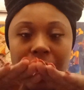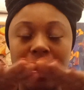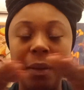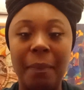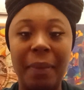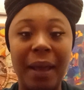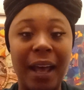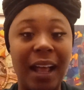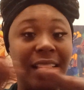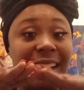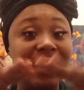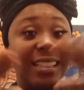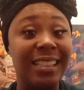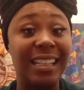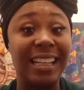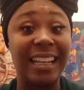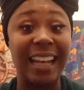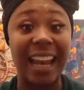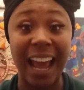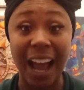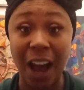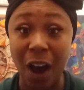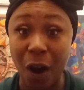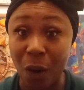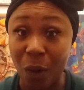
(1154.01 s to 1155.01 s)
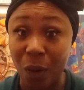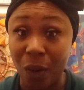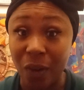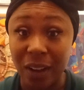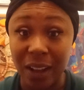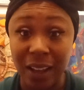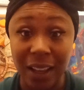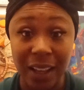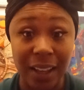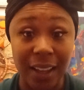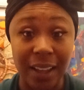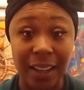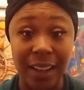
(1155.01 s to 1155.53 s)
Balance it out.
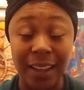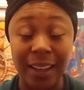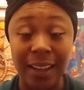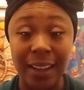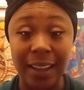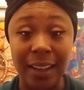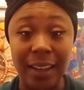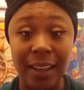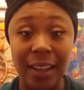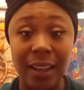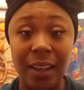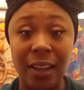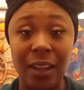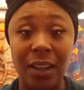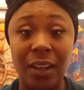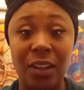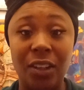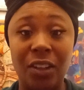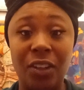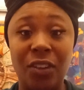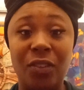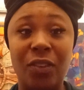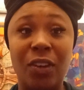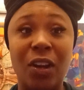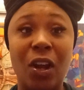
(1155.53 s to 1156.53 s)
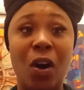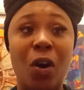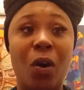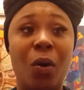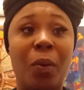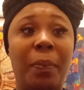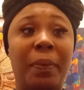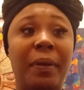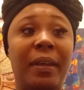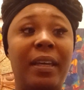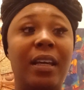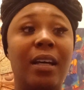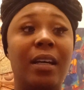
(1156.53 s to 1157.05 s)

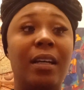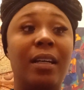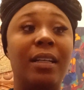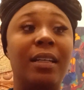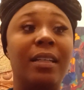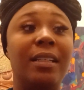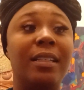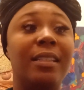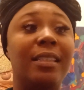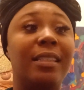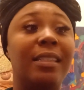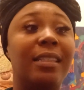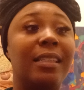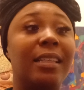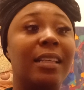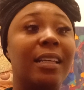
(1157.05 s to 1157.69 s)
Because